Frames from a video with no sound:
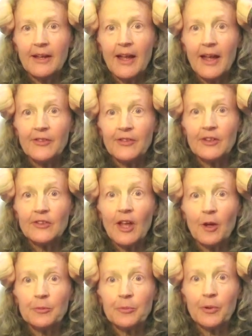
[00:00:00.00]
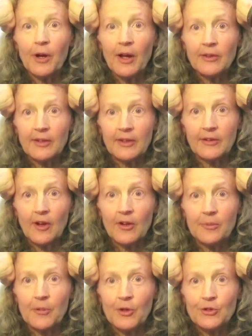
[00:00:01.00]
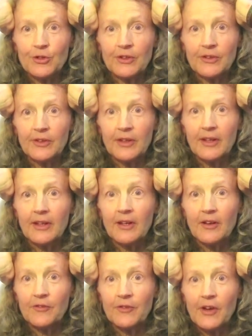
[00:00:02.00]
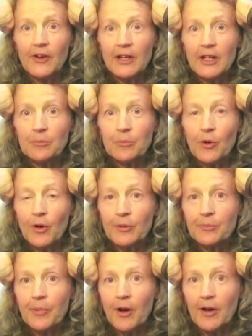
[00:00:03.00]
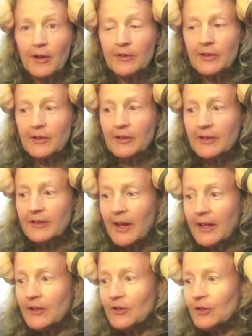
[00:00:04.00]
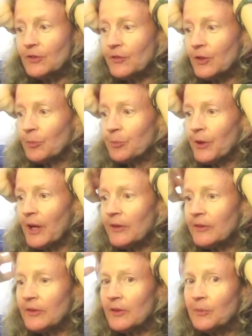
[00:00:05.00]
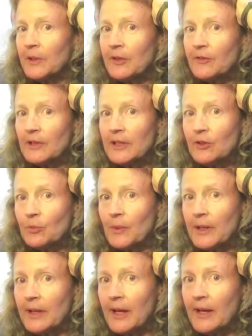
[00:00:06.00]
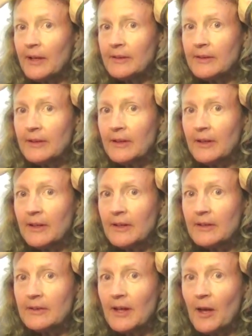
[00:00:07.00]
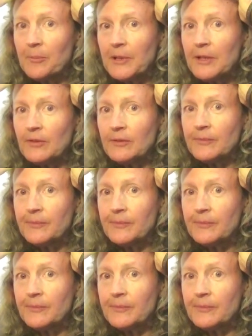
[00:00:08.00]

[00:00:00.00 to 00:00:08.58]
and this helps process our emotions. A very important part. Taking 2 full breaths, you can release one hand, tapping,